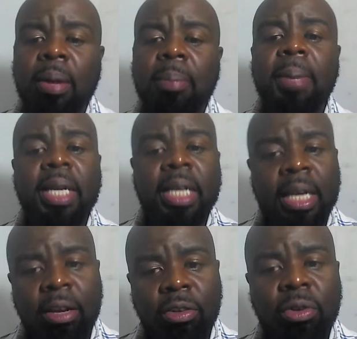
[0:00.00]

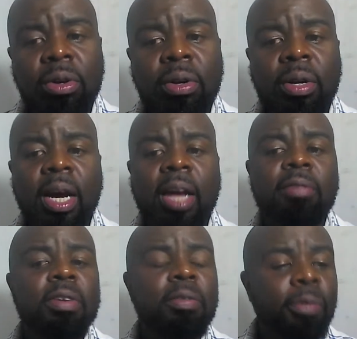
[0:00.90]
medication,
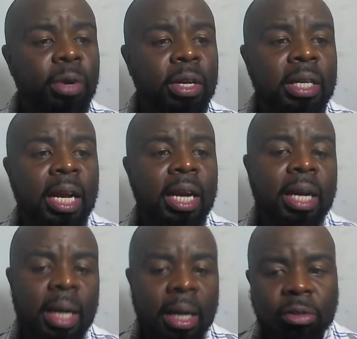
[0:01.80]
IV fluids like
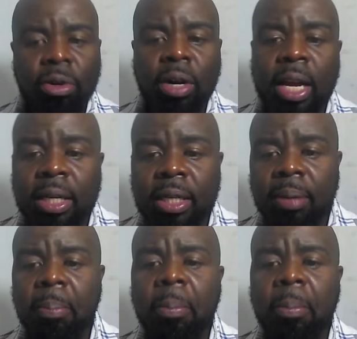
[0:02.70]
electrolytes,